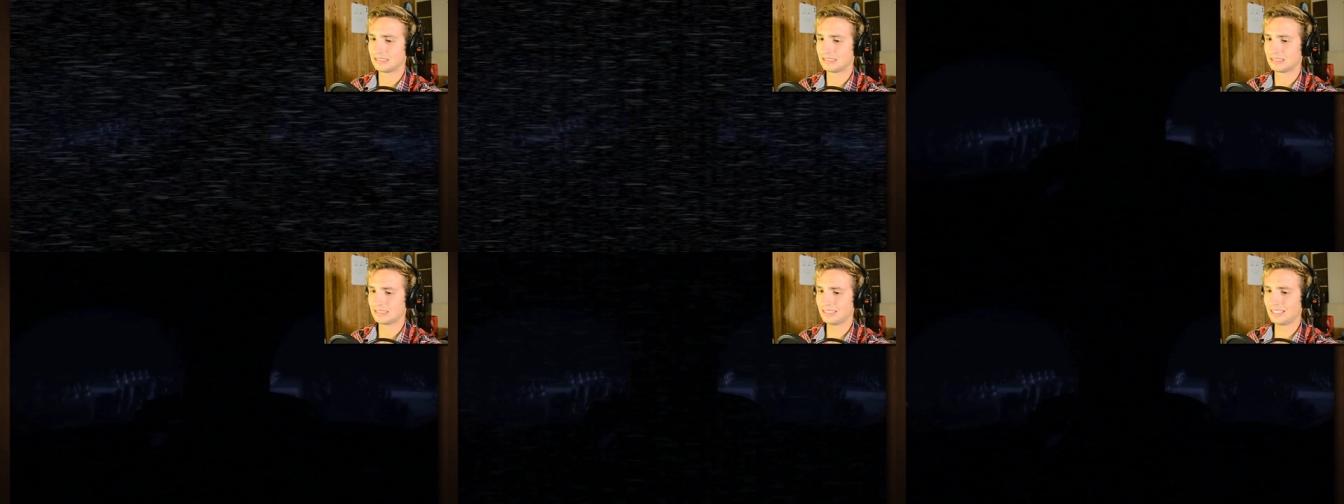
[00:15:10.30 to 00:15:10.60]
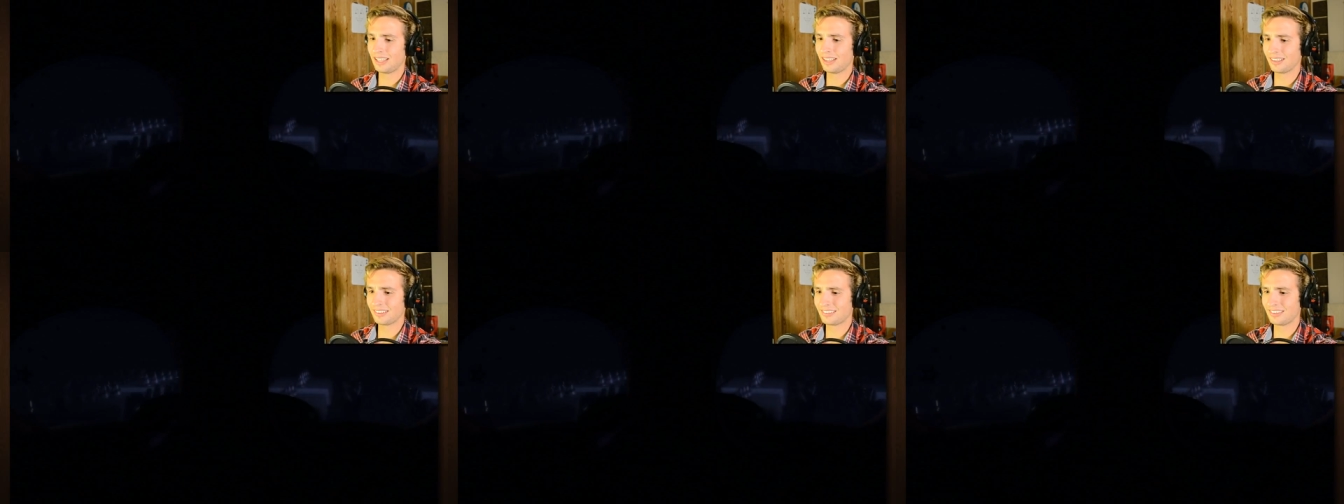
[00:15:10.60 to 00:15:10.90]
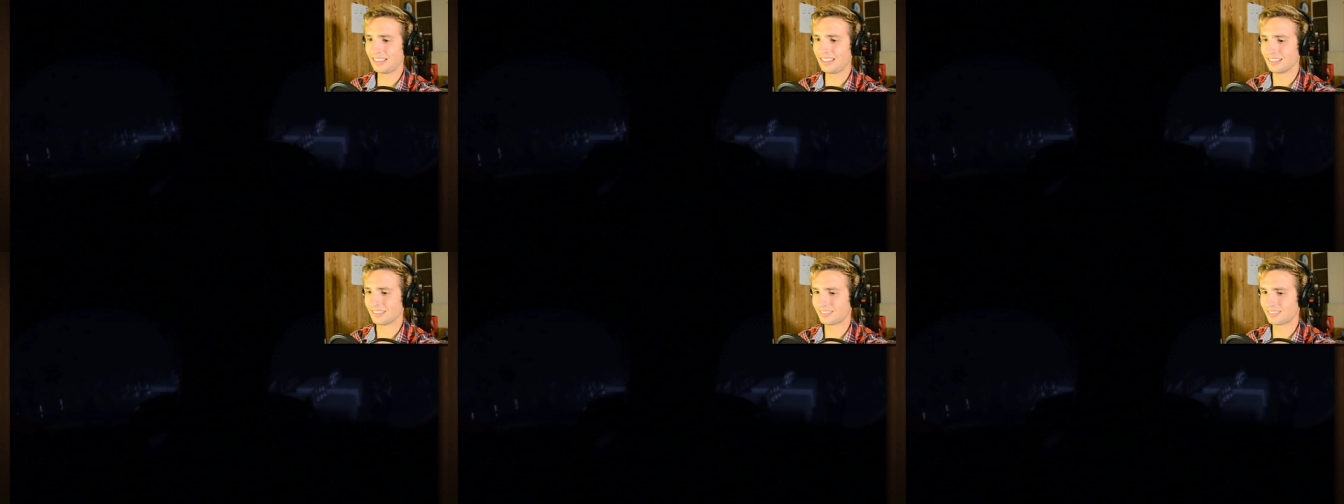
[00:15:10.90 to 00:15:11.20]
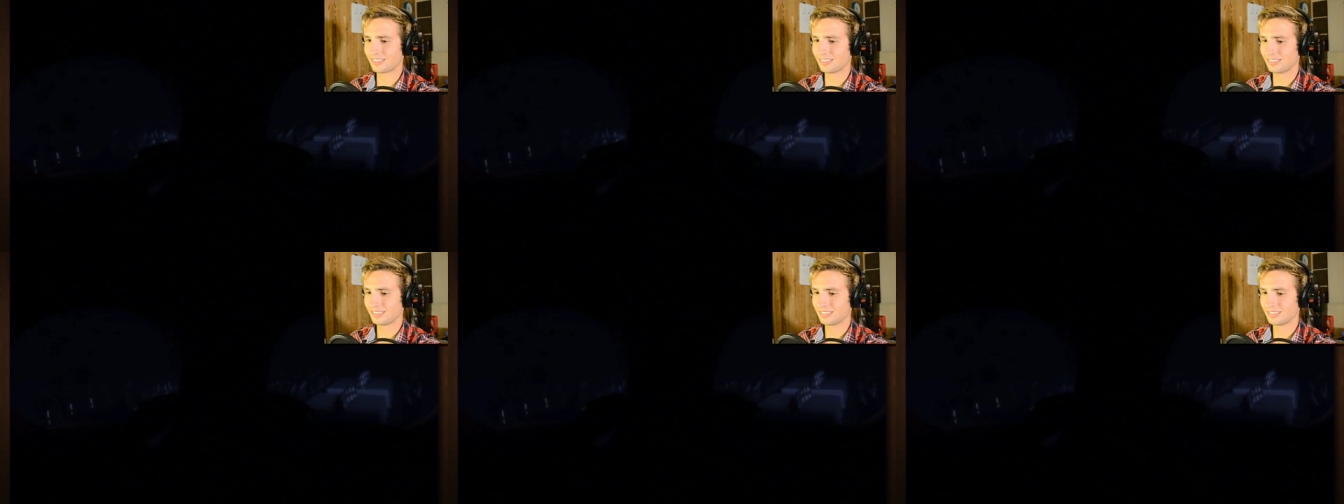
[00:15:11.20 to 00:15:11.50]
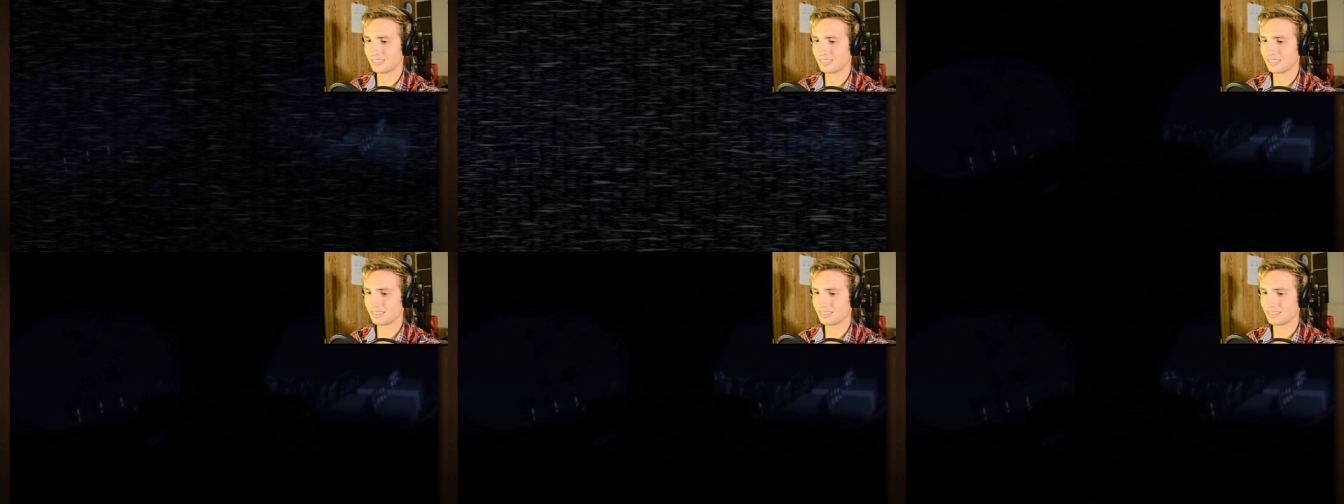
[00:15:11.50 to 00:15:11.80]
What the hell is this?
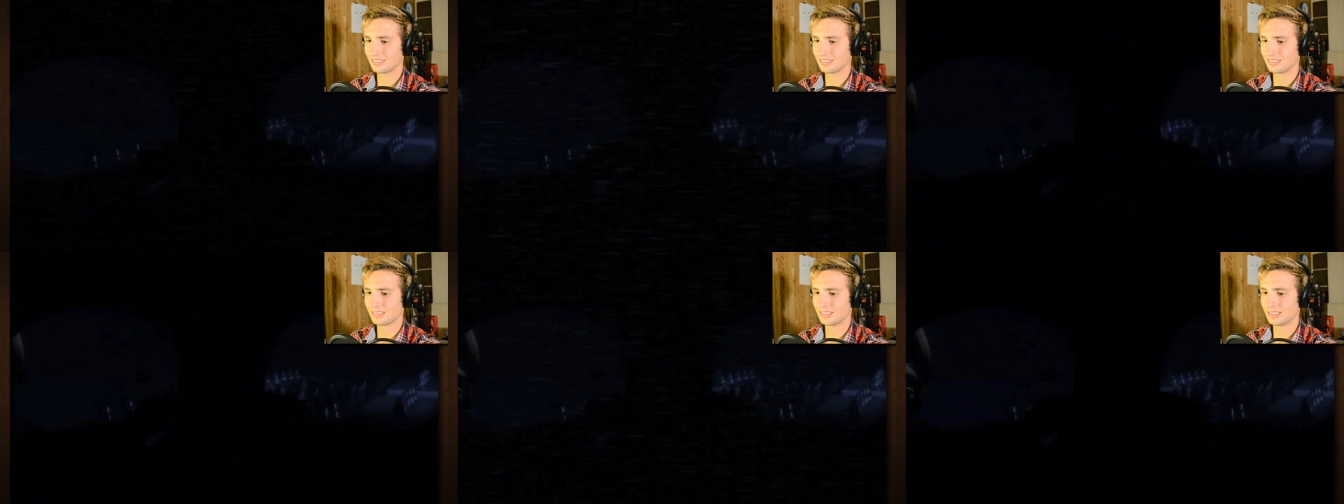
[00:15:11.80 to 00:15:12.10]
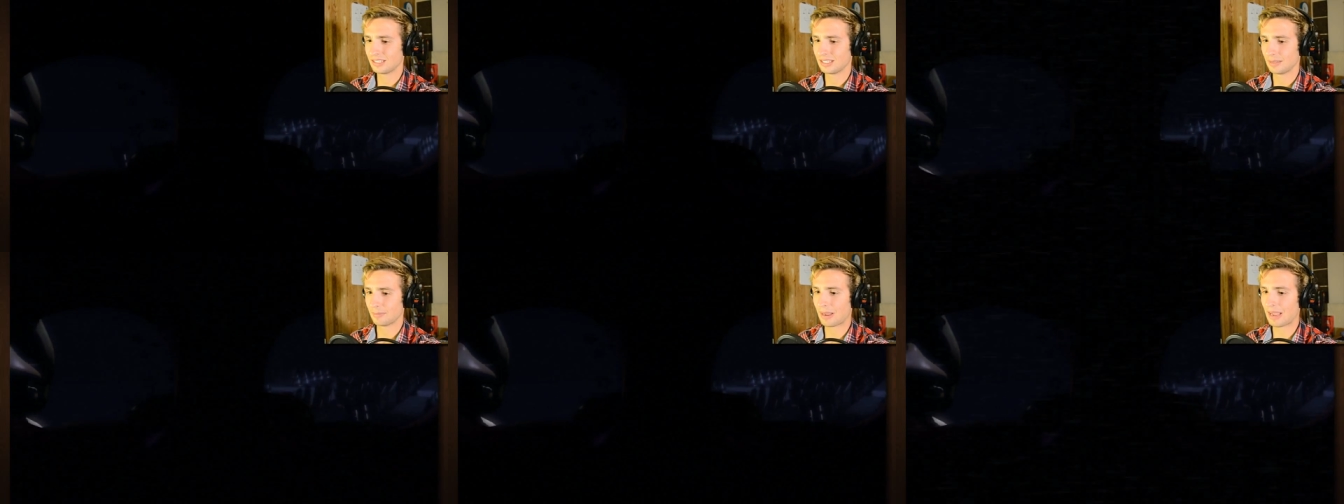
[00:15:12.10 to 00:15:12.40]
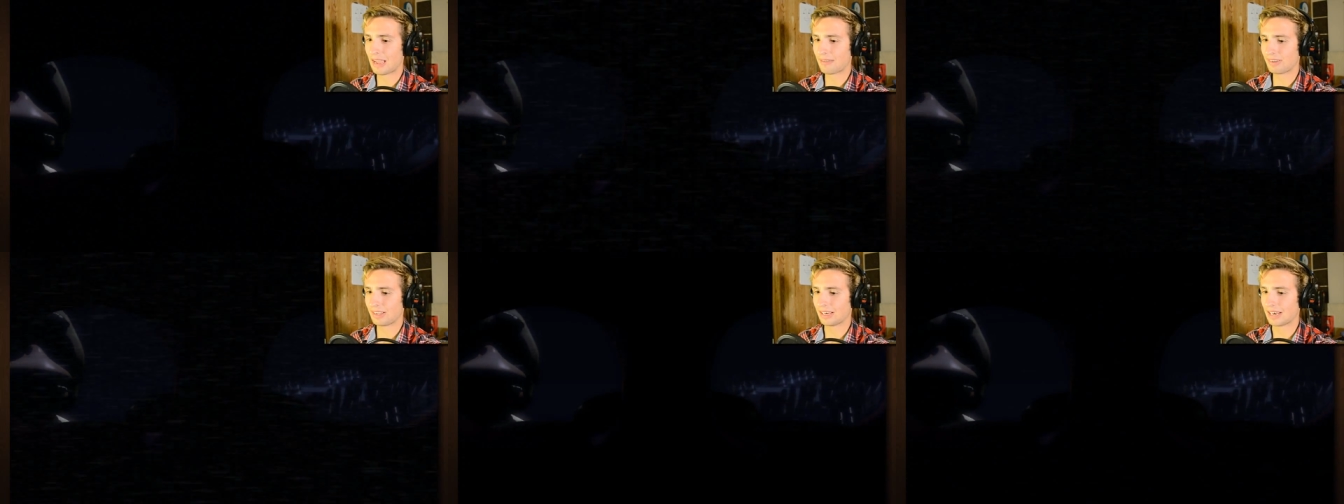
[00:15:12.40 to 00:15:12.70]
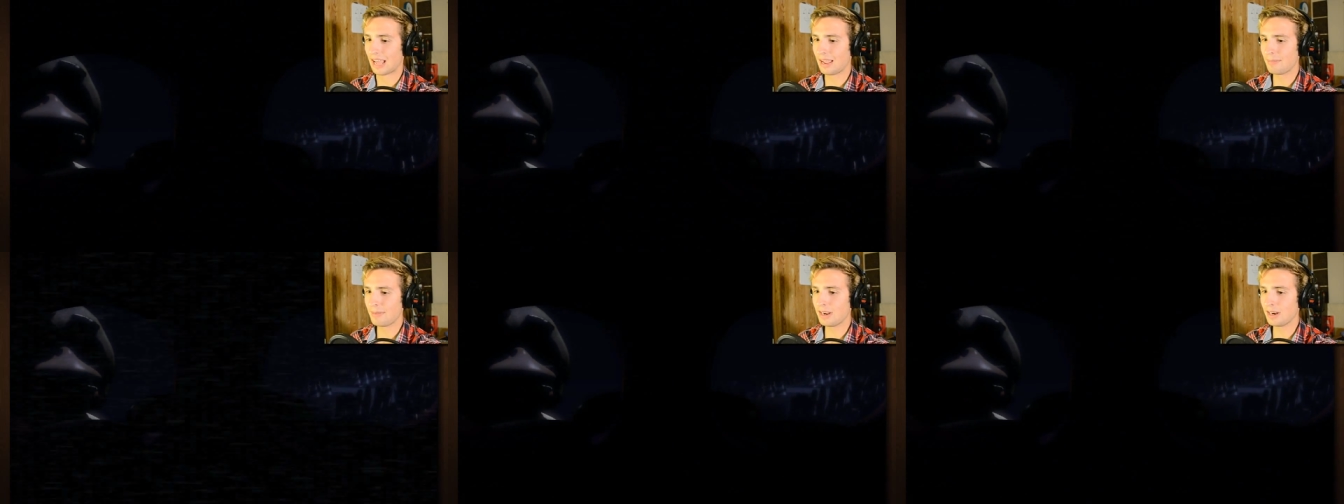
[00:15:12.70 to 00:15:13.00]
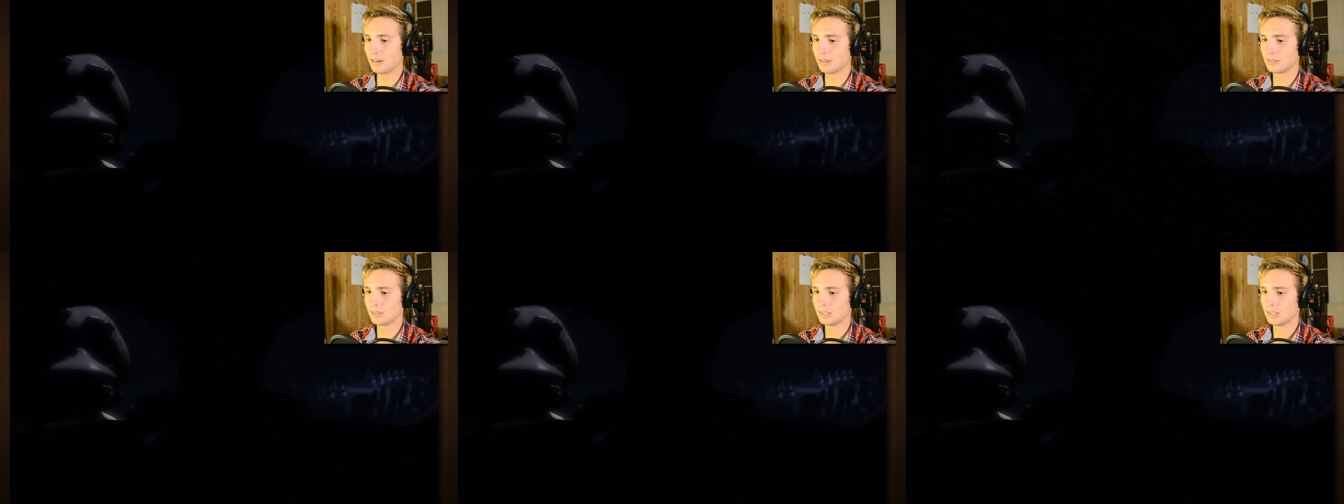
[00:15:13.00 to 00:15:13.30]
Am I having a
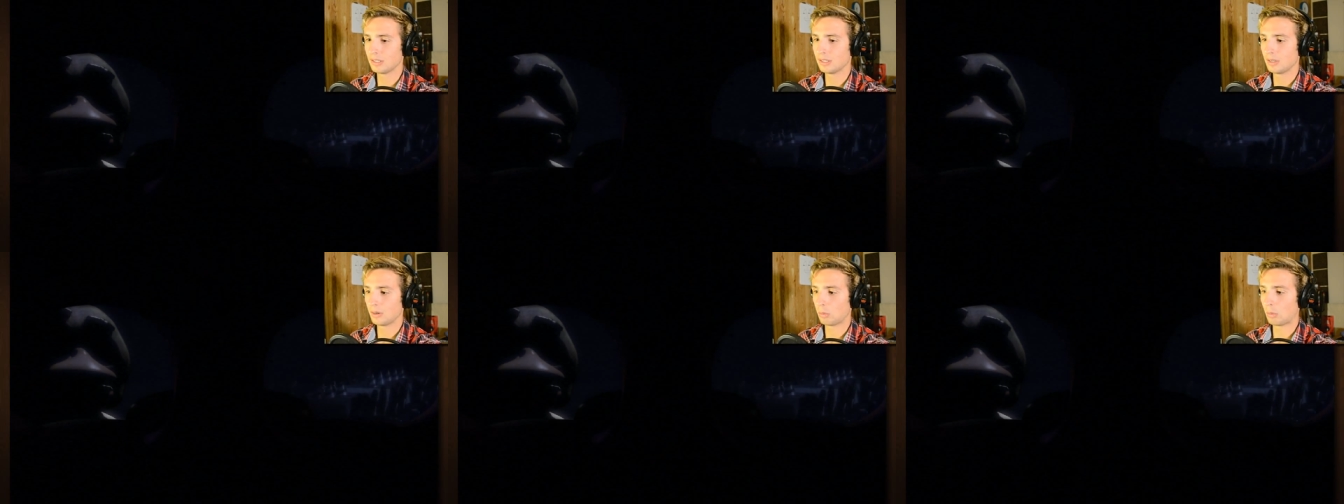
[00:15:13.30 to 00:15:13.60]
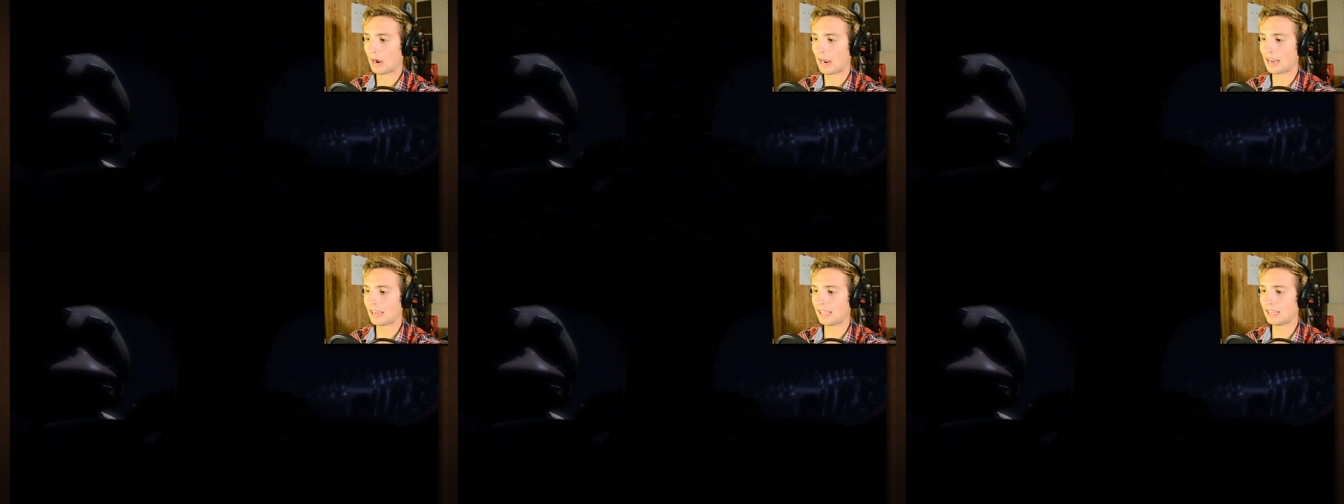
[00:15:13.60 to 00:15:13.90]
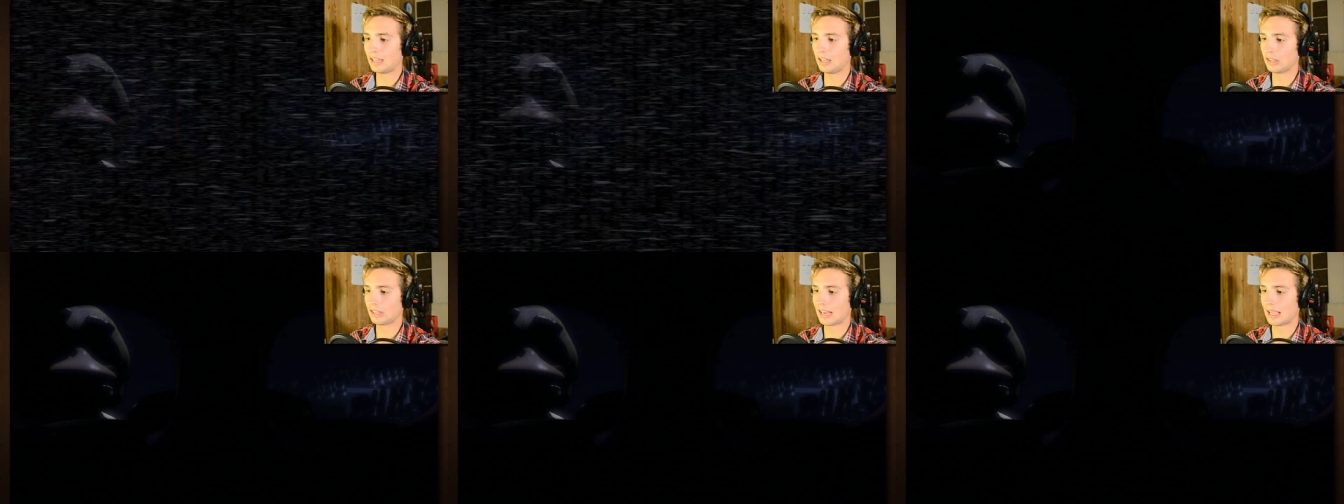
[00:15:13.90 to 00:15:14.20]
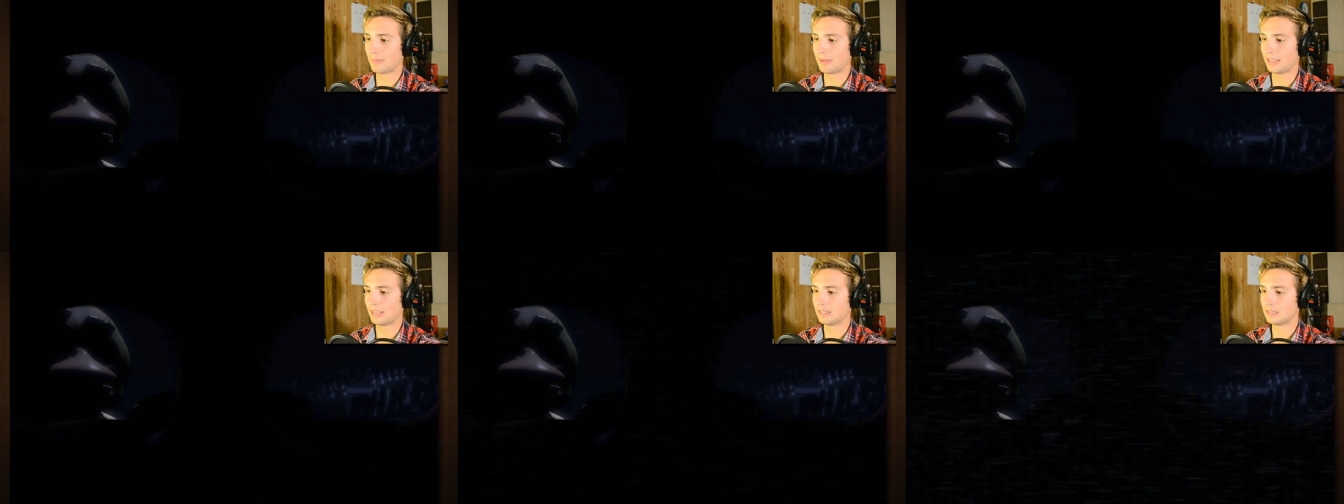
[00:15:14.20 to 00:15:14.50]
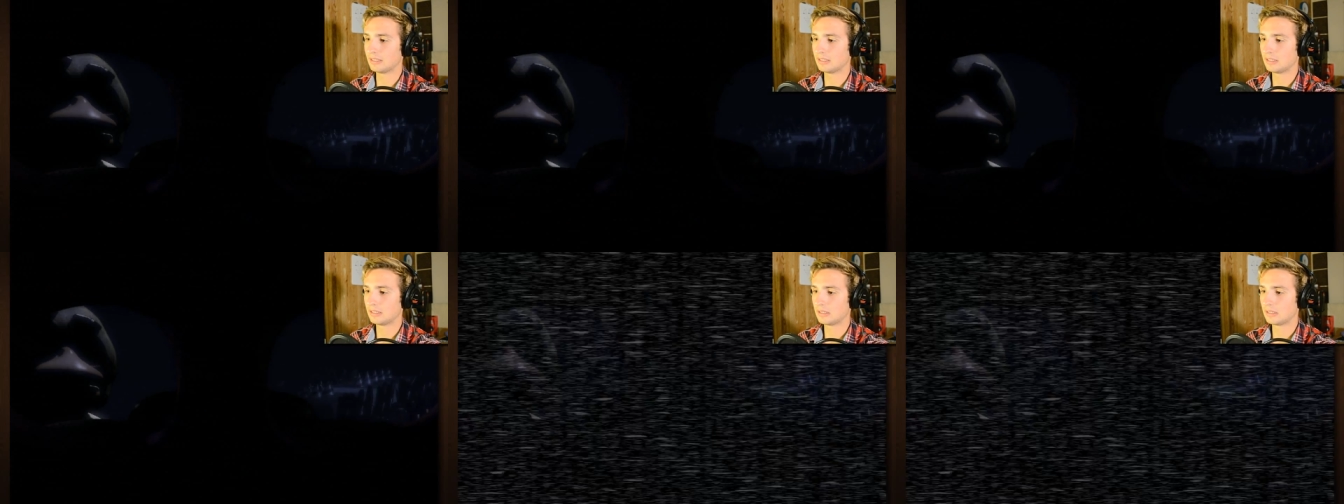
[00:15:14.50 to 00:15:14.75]
nightmare? Why are they looking at me?